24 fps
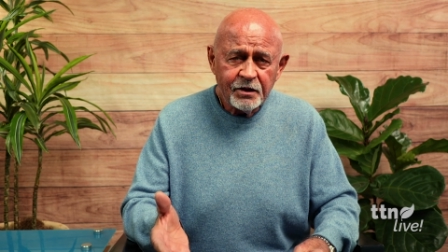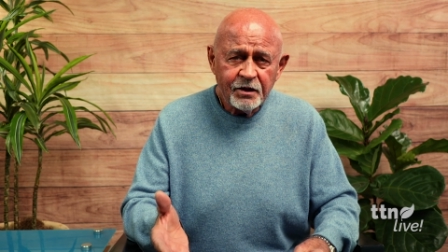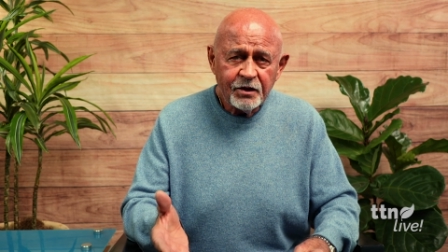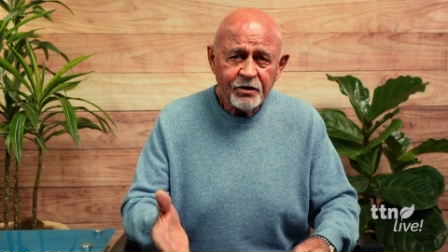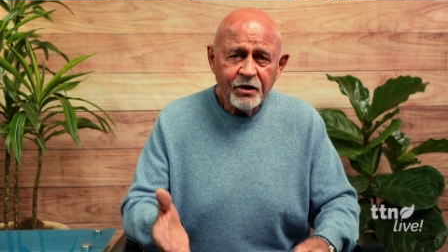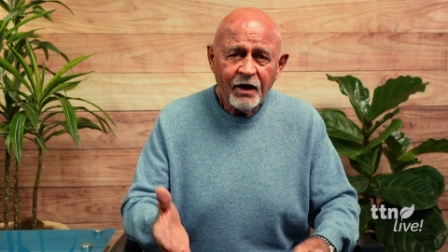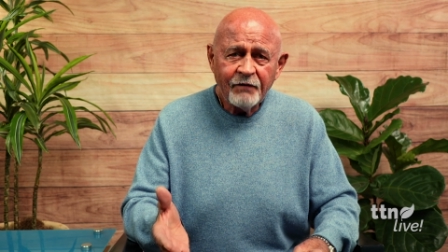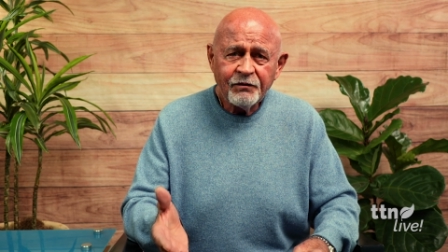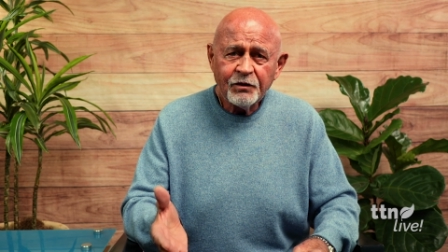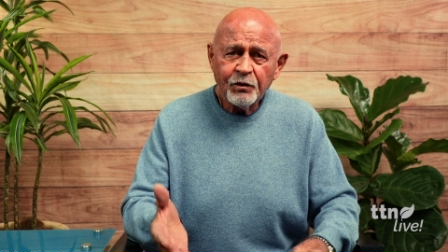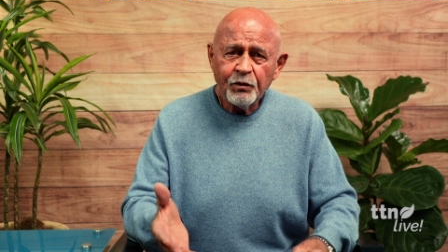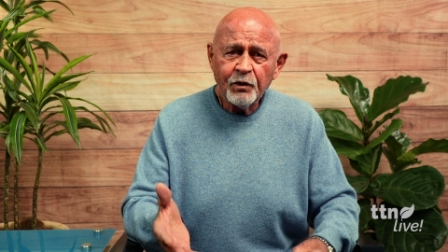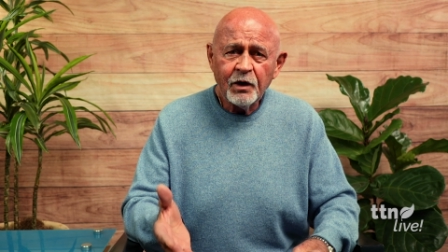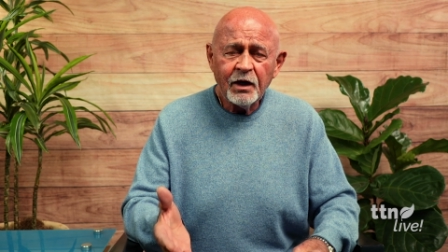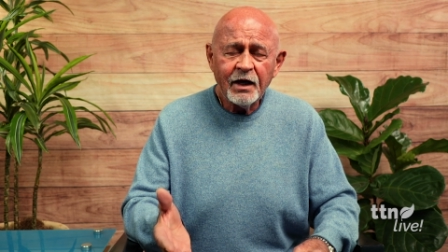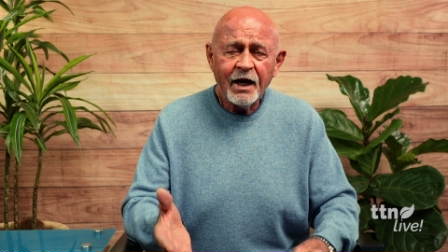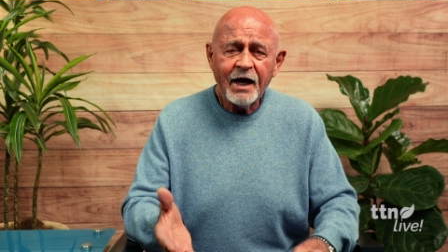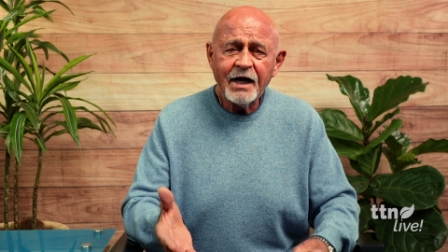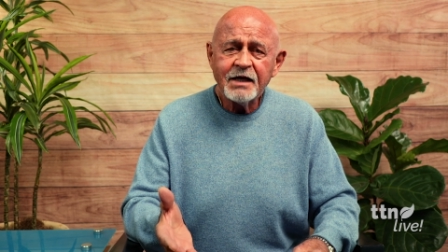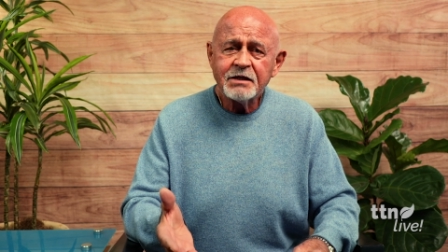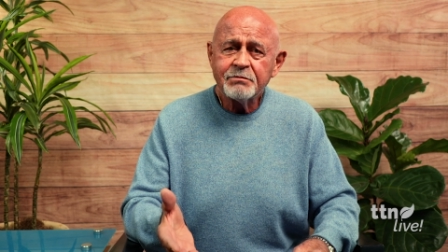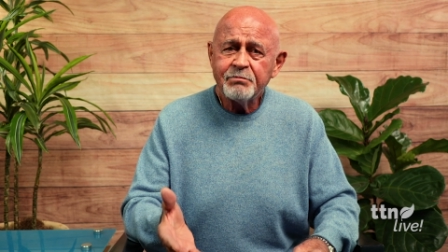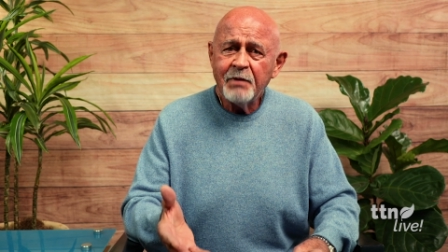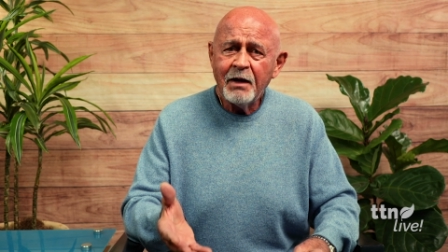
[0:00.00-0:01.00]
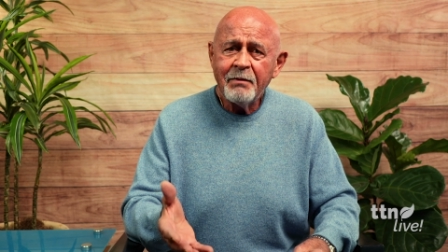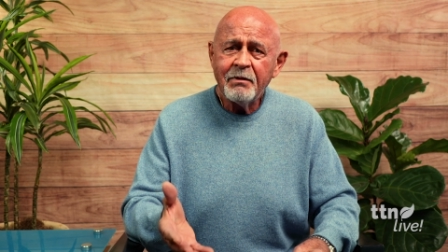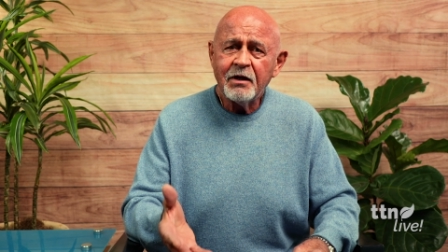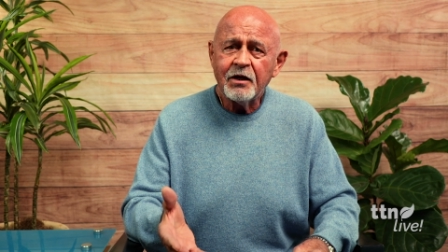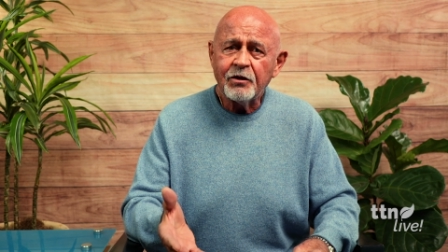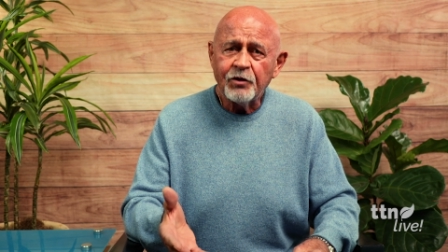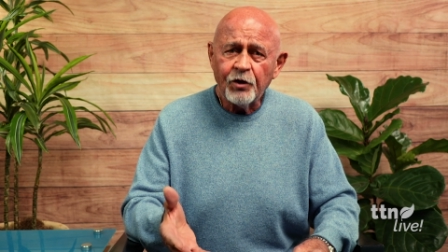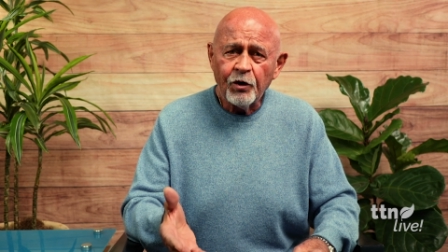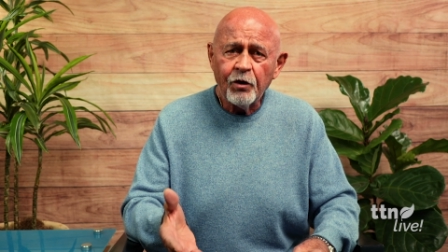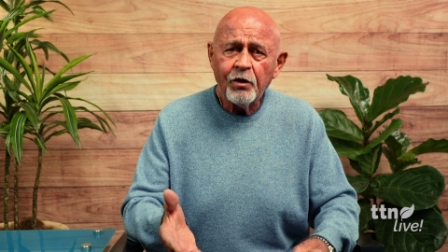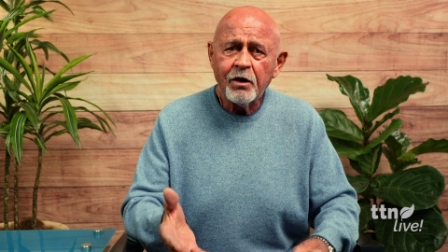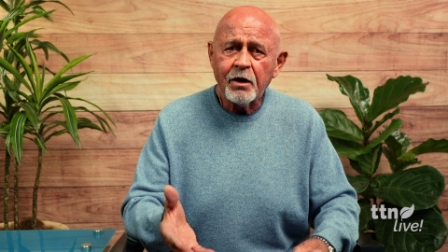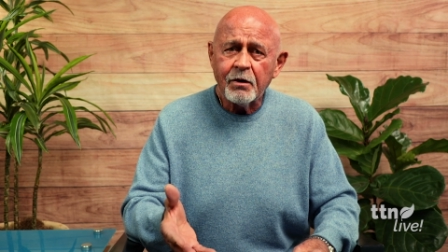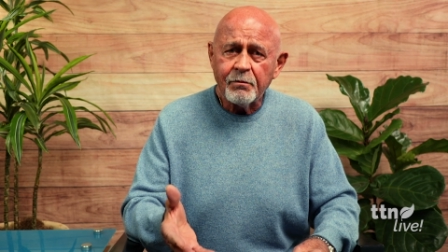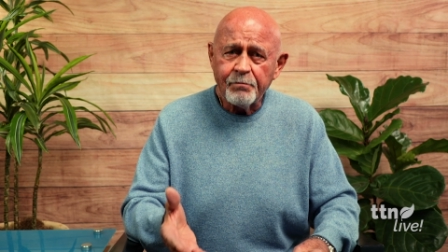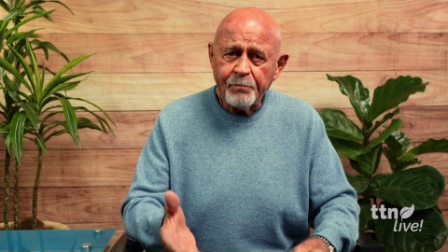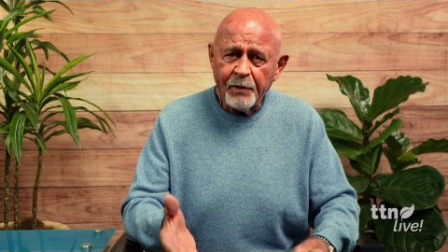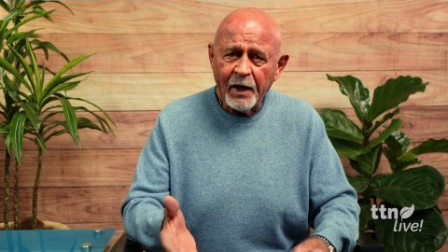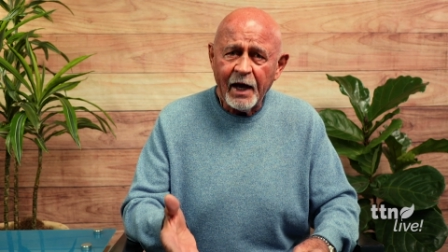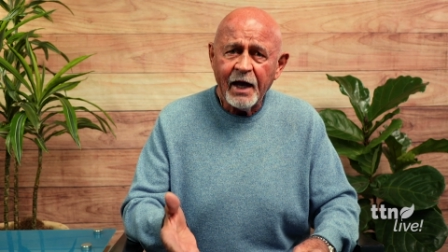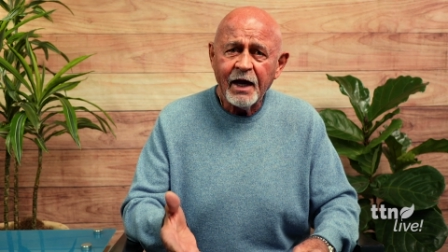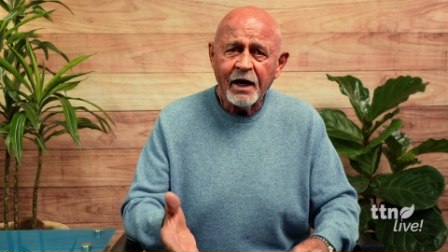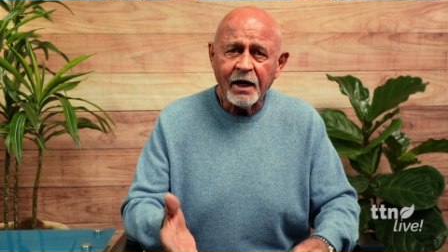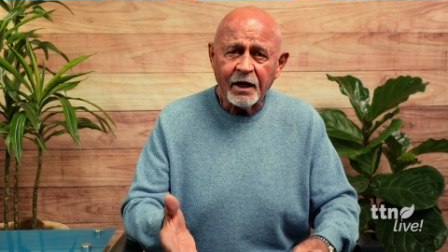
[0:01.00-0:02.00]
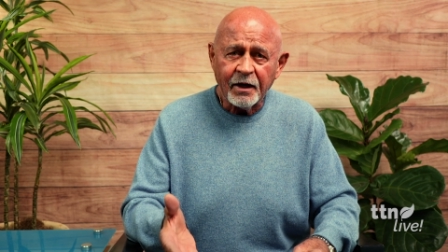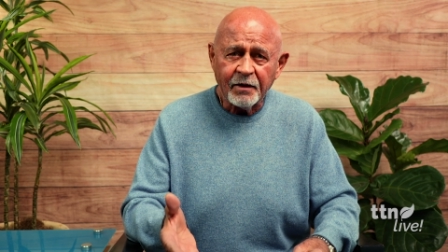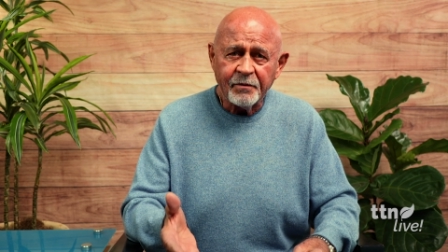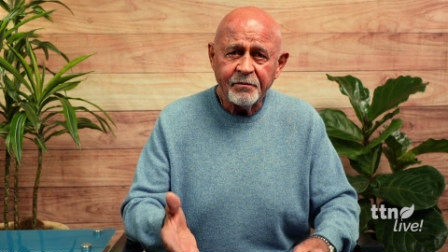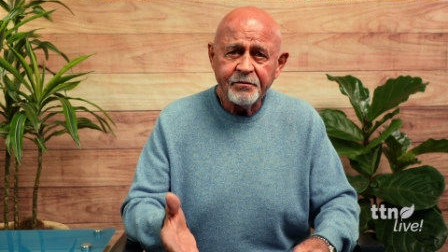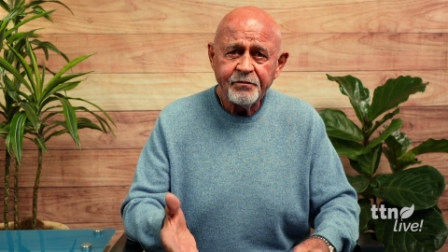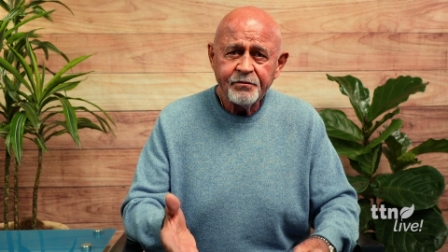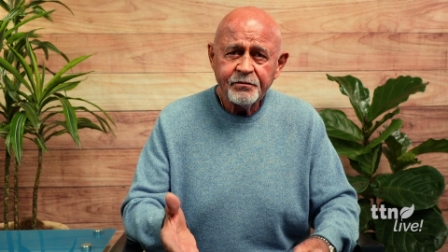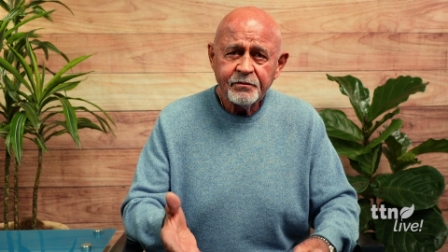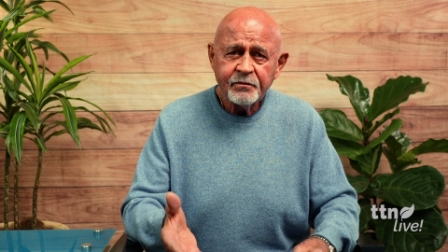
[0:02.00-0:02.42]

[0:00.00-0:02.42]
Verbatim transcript: you have to realize maybe they're in pain.